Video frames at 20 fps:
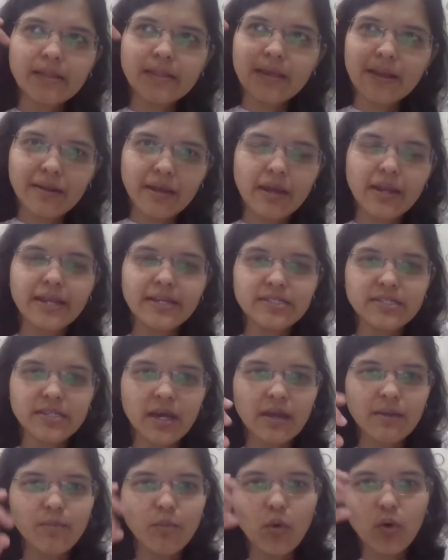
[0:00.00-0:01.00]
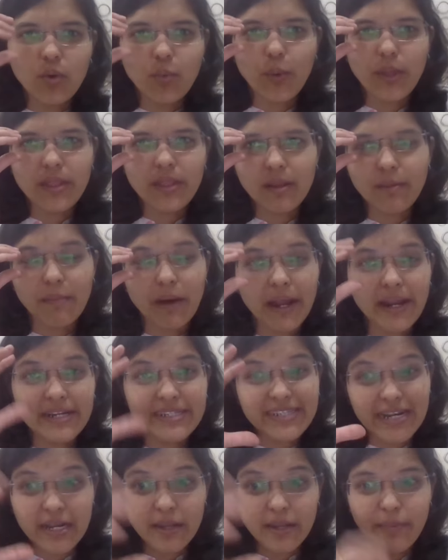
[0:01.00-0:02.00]
their targets are more when the market
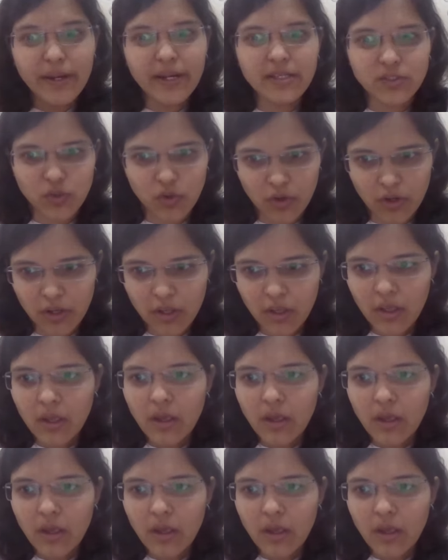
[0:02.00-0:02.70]
sentiment is good.